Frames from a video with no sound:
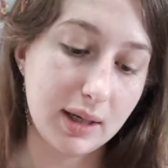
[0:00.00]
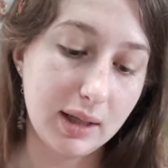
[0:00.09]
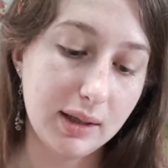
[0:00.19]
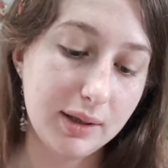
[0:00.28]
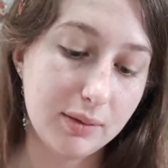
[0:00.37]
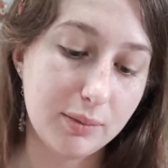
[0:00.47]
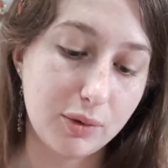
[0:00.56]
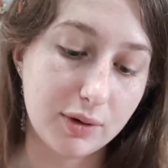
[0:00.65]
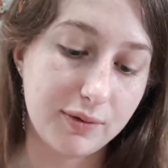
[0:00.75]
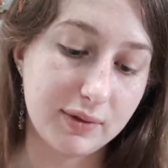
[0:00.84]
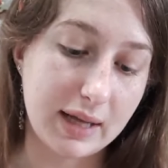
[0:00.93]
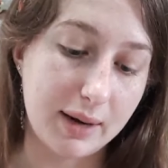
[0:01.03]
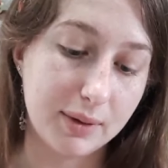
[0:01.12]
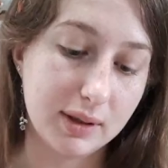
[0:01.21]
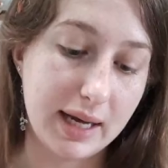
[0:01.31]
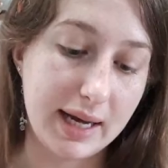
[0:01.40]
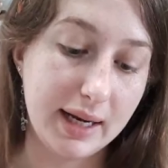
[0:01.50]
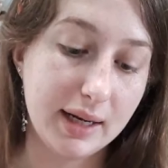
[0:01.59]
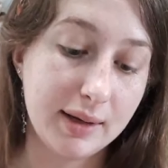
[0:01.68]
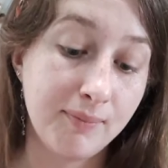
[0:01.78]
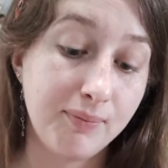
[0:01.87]
a little more
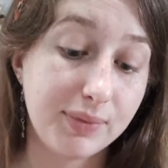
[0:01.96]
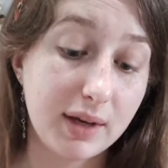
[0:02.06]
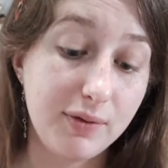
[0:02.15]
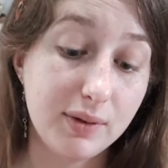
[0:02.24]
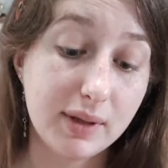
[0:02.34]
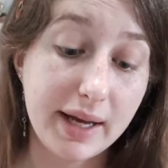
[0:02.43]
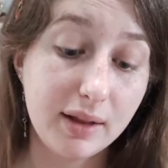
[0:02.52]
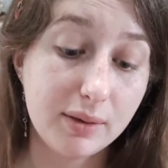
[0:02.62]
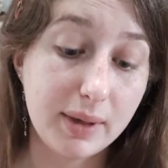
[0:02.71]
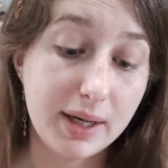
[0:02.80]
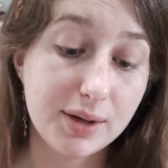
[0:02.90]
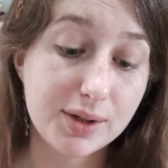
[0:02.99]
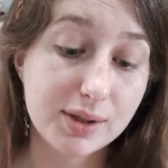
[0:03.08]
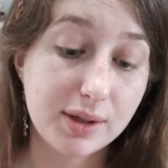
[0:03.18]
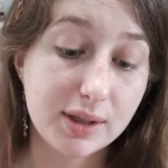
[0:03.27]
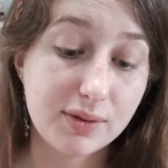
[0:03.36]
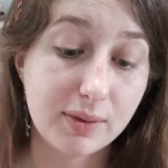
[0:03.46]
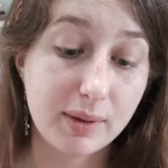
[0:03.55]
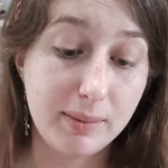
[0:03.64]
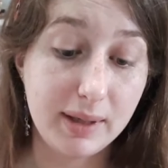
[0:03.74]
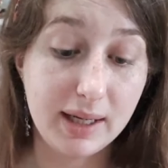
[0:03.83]
flower-like. If you like the way yours looked from
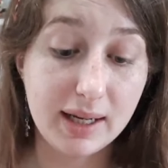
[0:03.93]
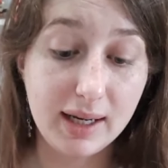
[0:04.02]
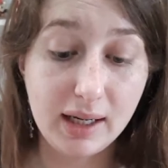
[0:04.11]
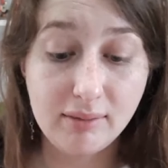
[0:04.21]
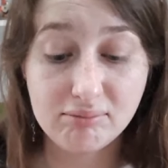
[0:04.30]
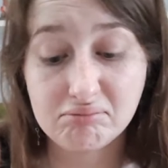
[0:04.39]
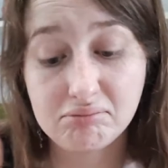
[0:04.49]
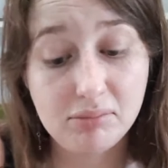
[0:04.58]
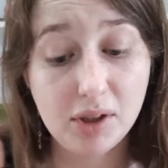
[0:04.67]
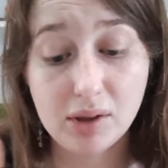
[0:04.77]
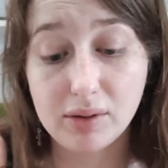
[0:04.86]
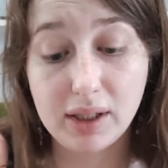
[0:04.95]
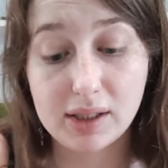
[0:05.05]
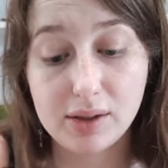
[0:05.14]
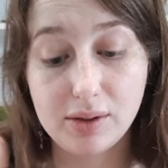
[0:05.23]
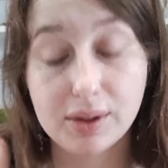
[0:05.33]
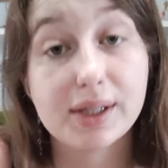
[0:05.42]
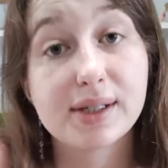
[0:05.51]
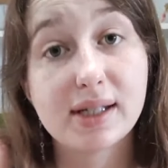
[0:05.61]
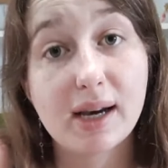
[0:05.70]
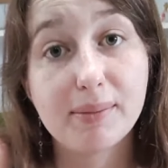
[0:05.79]
the beginning, you don't need to do this
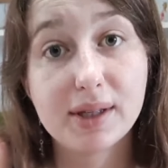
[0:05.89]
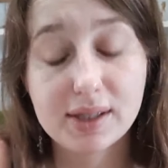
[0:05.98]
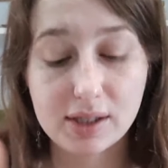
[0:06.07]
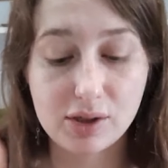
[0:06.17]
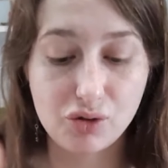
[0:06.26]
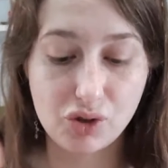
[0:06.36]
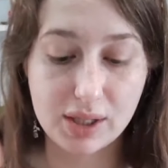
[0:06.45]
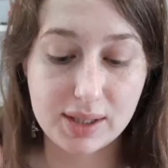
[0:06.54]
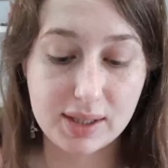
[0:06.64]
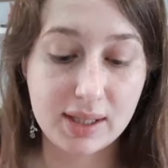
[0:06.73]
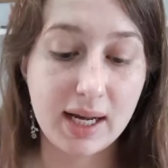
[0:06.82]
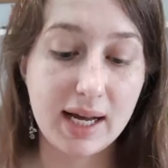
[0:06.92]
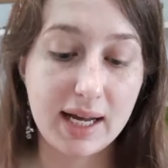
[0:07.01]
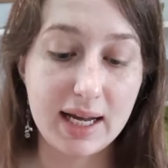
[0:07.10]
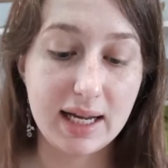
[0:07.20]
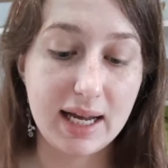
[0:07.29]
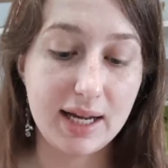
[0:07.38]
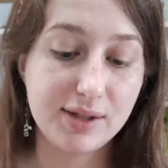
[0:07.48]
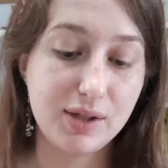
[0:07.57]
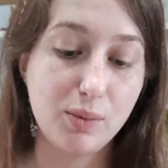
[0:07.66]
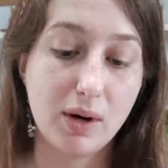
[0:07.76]
step. This is just in
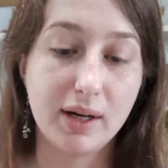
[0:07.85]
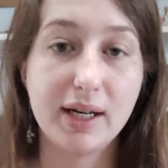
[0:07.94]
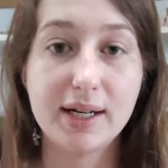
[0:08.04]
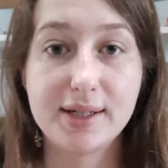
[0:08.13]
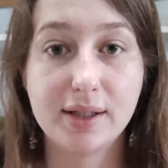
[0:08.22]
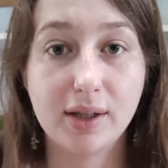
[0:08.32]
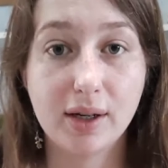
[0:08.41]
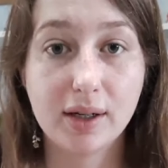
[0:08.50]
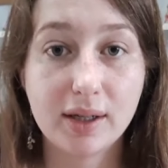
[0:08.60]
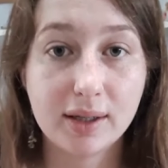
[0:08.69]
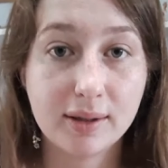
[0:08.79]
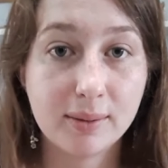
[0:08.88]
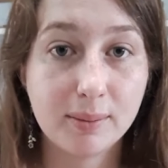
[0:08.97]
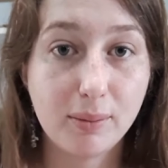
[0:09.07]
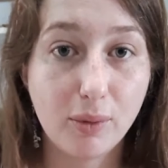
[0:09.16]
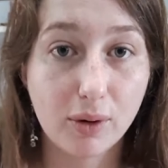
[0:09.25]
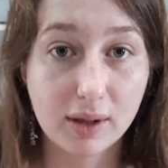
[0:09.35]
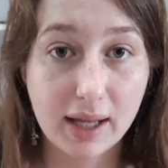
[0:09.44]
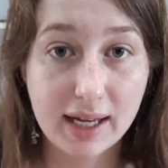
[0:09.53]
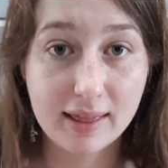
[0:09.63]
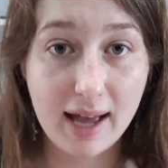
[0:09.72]
case you wanted it to look more
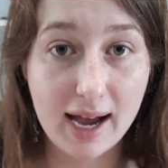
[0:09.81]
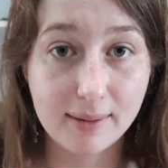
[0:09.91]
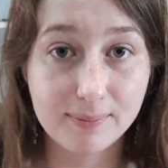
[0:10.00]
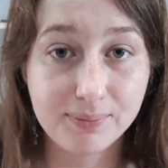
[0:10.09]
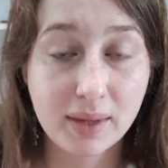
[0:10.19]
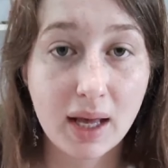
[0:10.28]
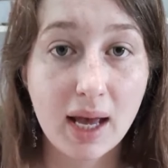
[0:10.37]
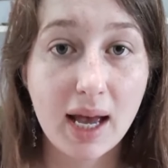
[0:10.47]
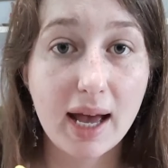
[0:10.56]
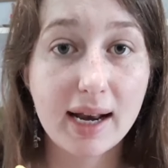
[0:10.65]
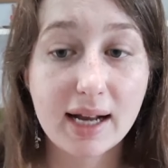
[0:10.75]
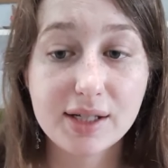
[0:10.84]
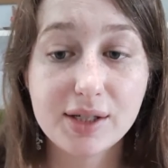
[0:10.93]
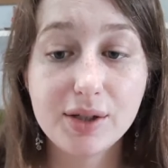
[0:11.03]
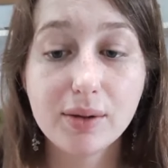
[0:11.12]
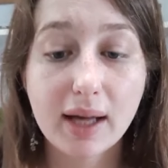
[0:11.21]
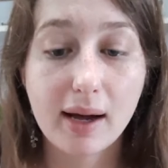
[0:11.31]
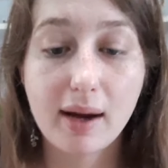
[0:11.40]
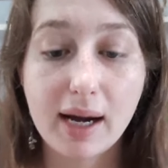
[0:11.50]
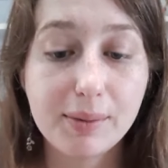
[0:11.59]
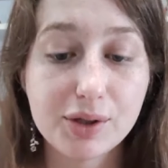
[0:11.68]
like that. And to do that,
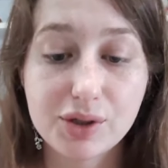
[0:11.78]
I was